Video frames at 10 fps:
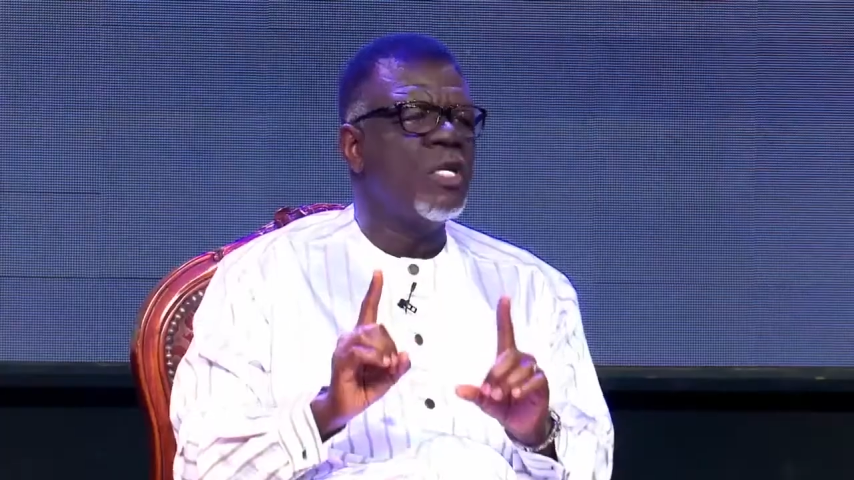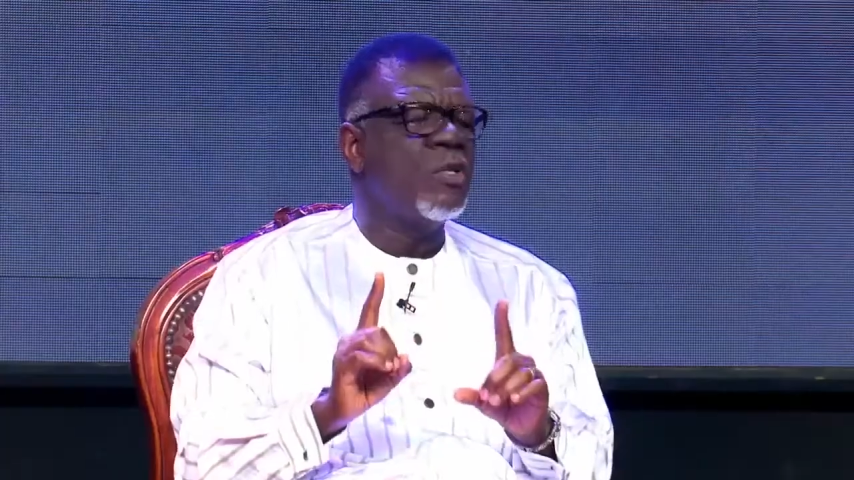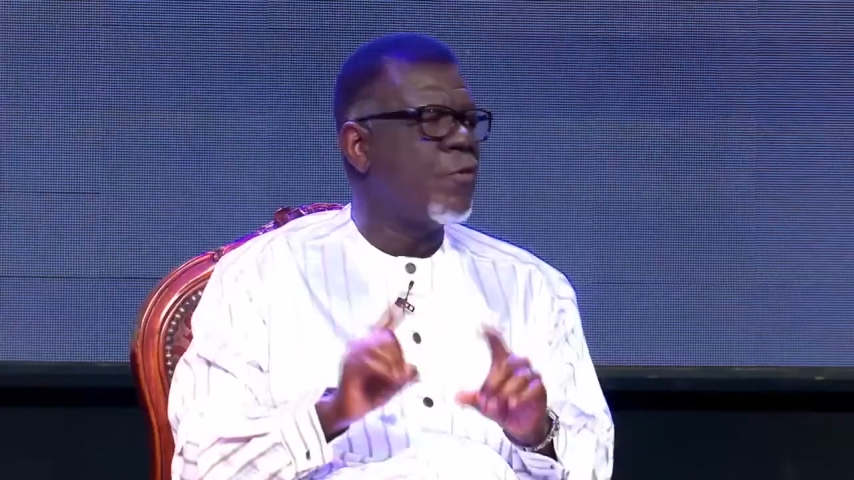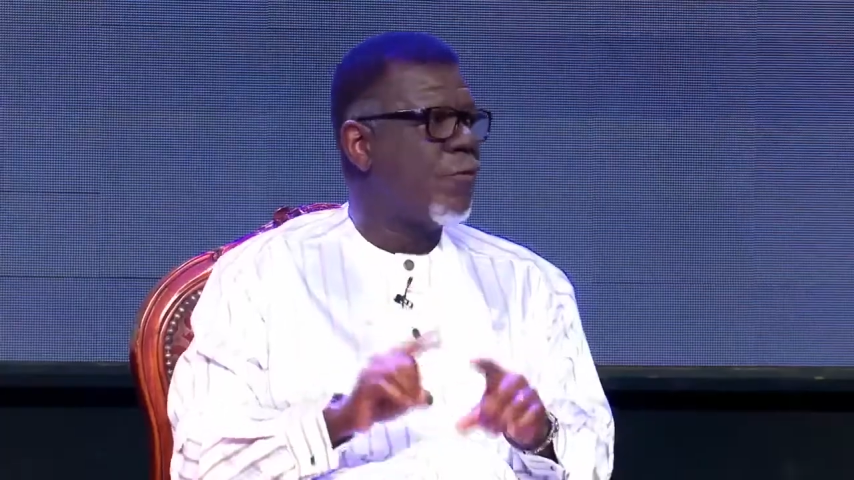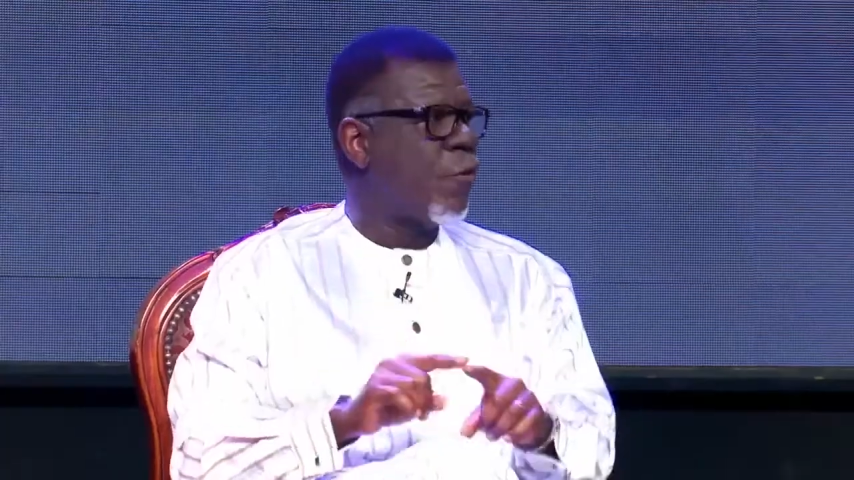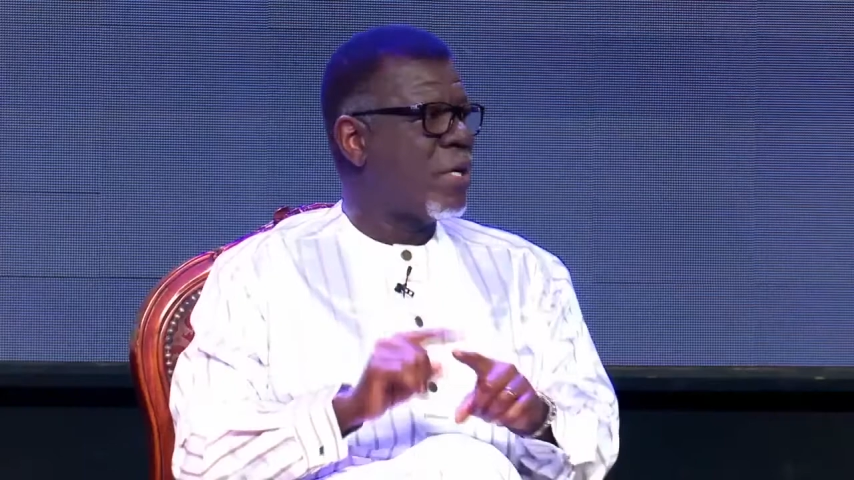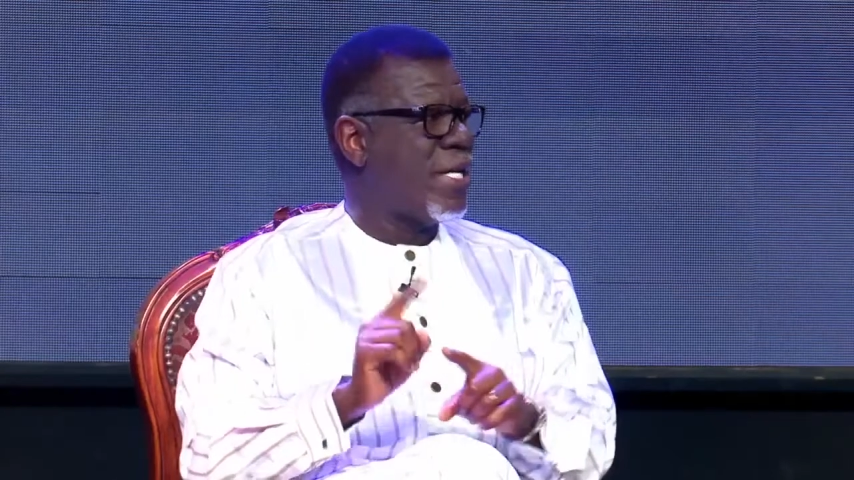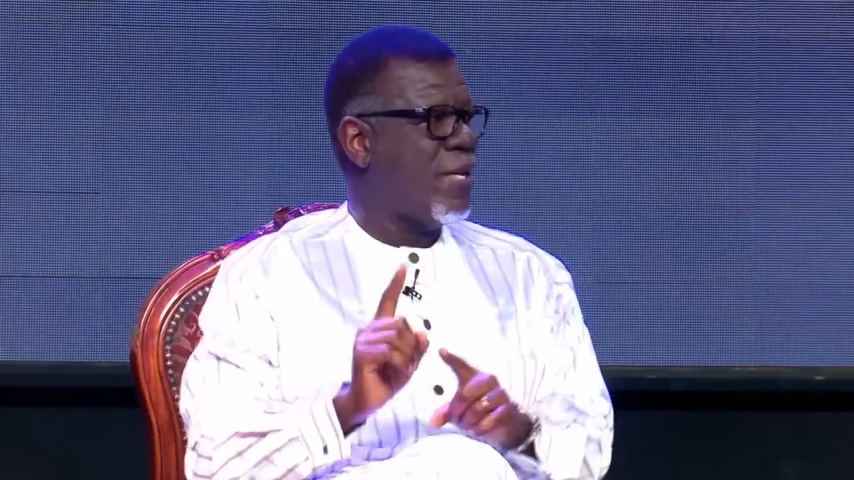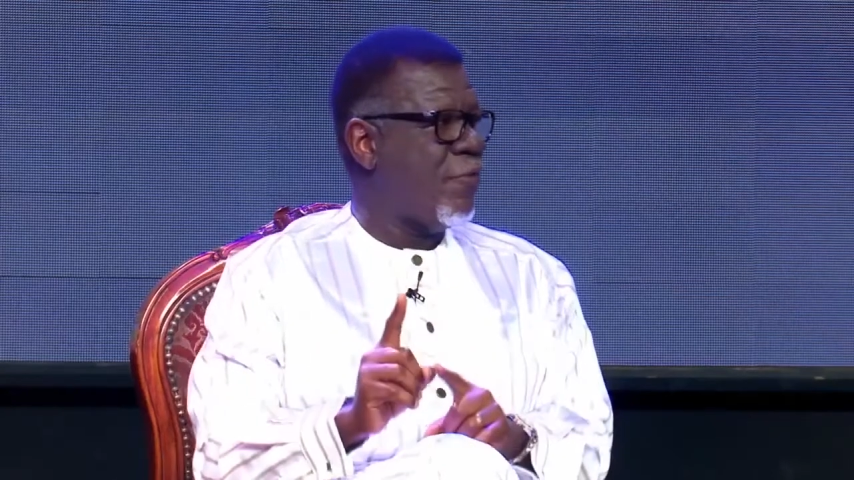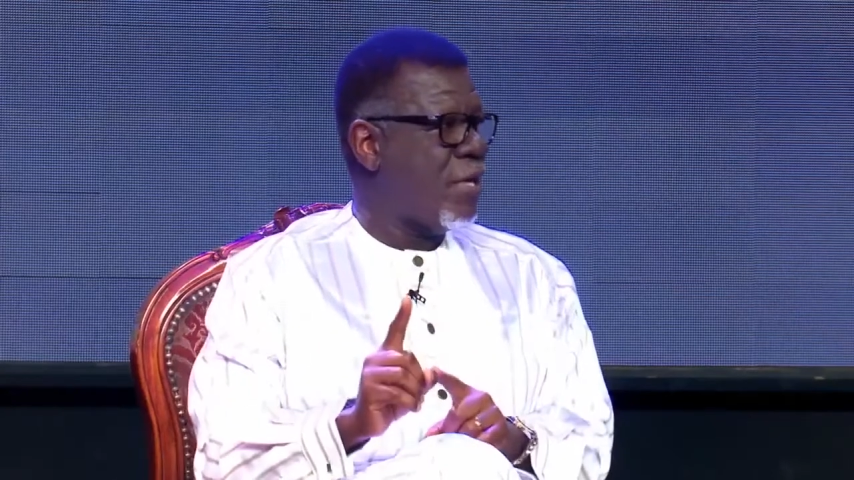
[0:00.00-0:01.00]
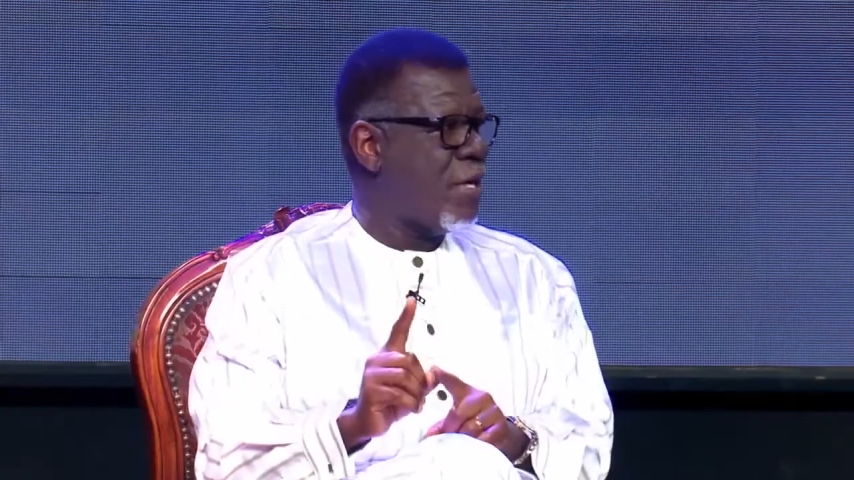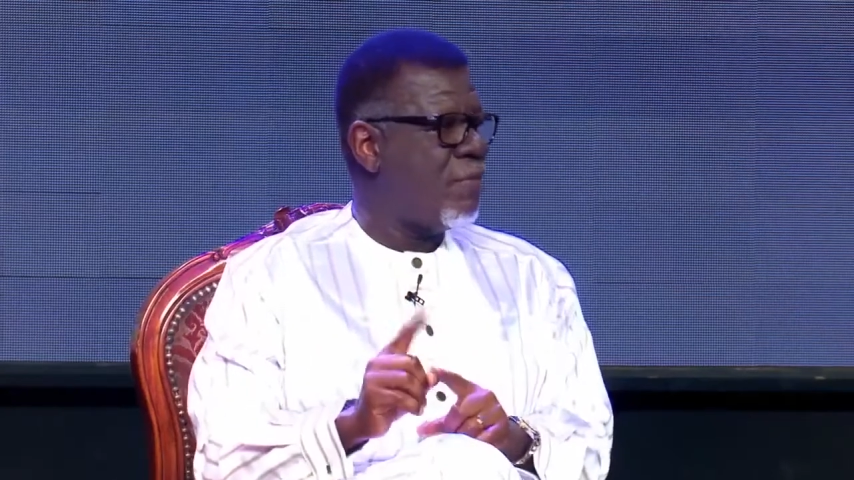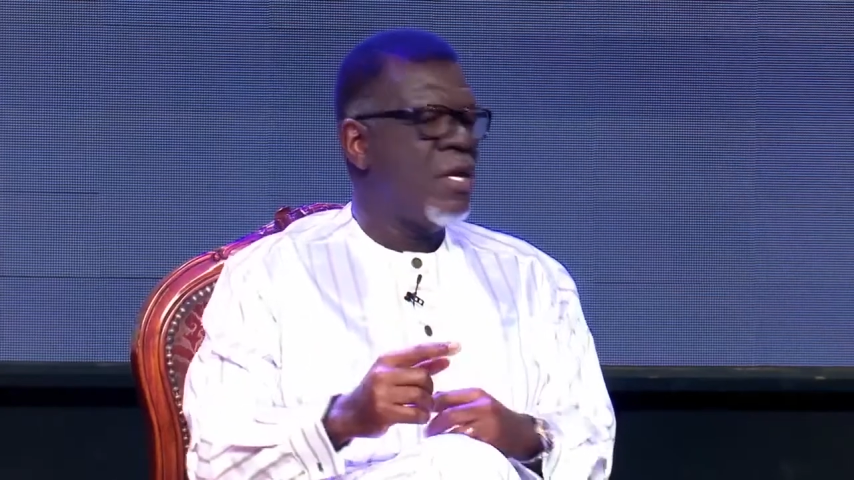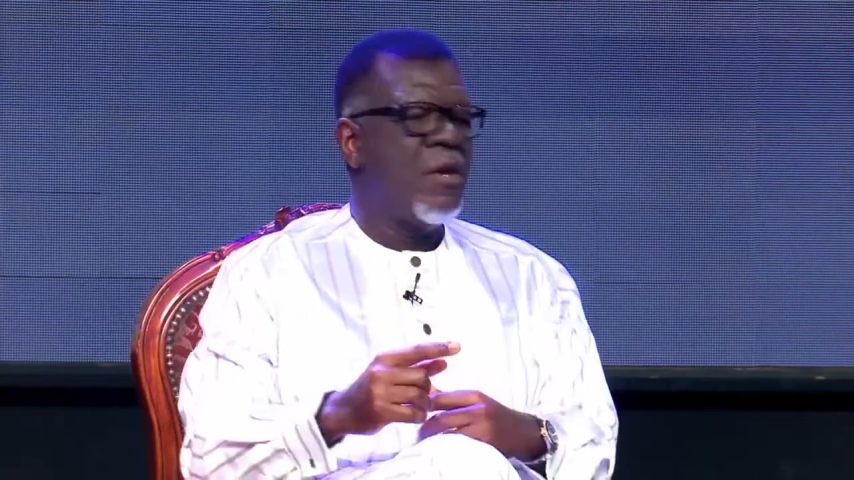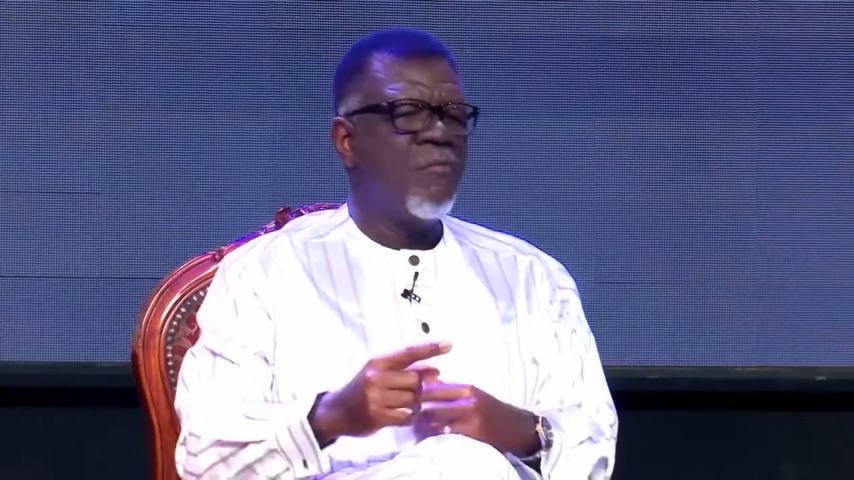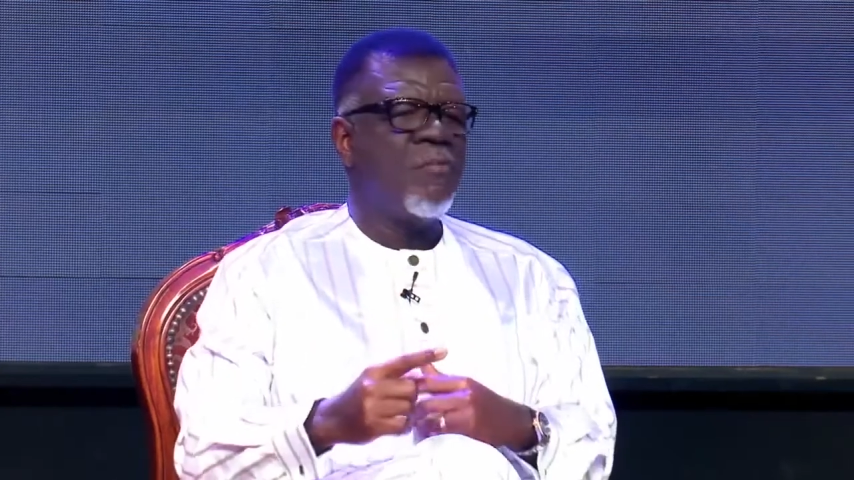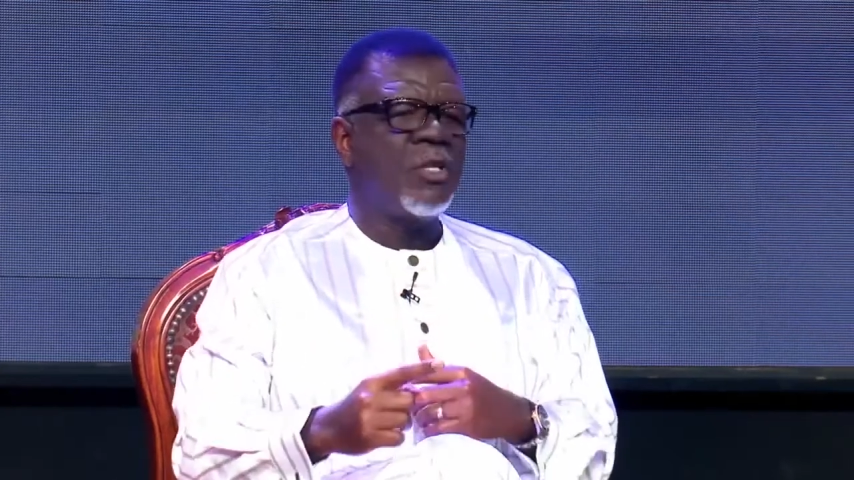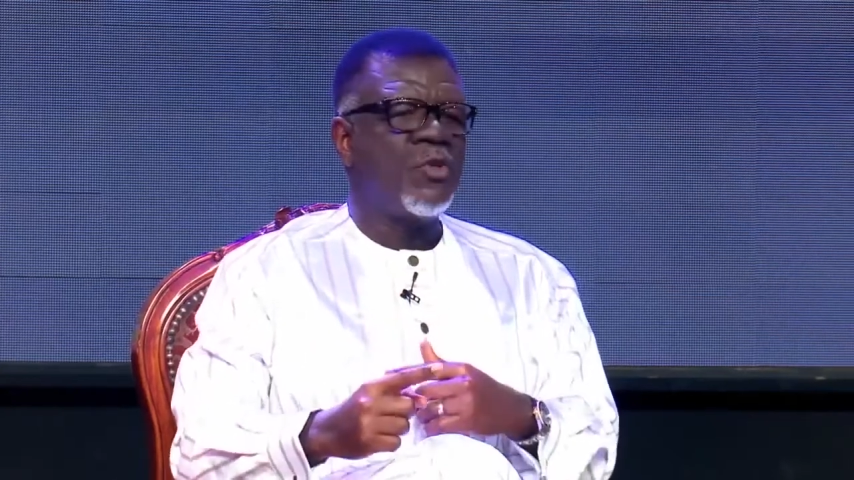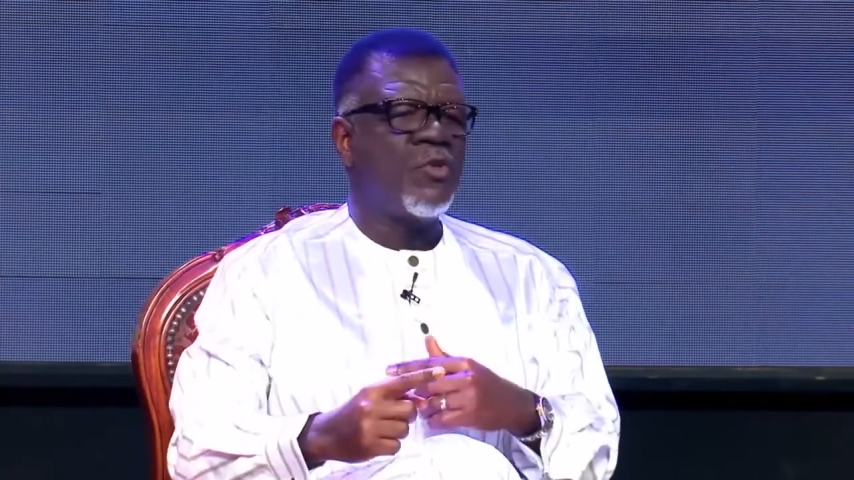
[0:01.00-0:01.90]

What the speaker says: forgive him, but to